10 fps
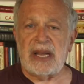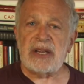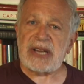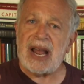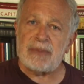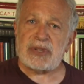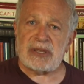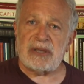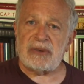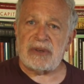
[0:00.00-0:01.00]
That is
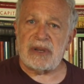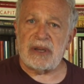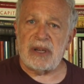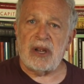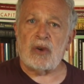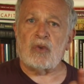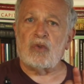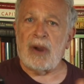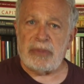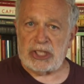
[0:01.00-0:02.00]
absolute
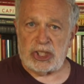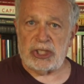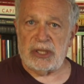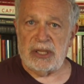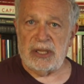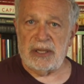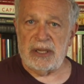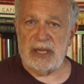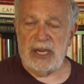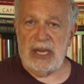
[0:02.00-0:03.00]
rubbish.
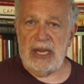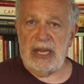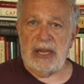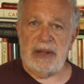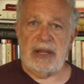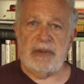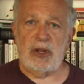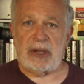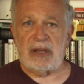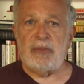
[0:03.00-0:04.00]

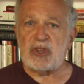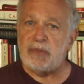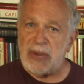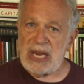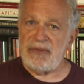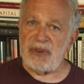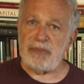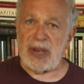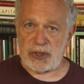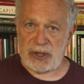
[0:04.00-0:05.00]
Look, the most
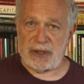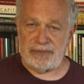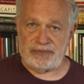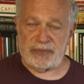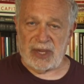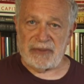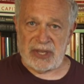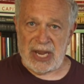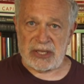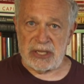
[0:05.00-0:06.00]
meaningful measure of
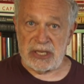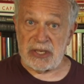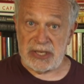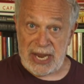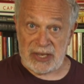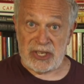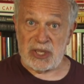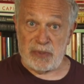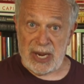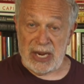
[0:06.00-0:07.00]
taxes is
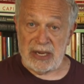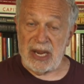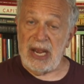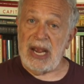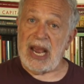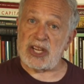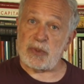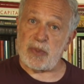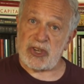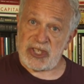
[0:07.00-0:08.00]
taxes paid
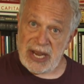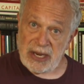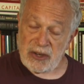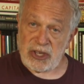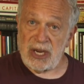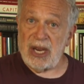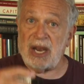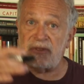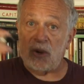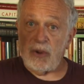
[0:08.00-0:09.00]
as a percentage
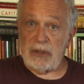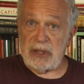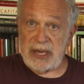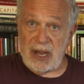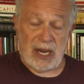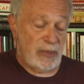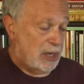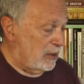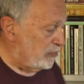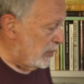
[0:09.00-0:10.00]
of the whole
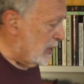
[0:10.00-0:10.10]
economy.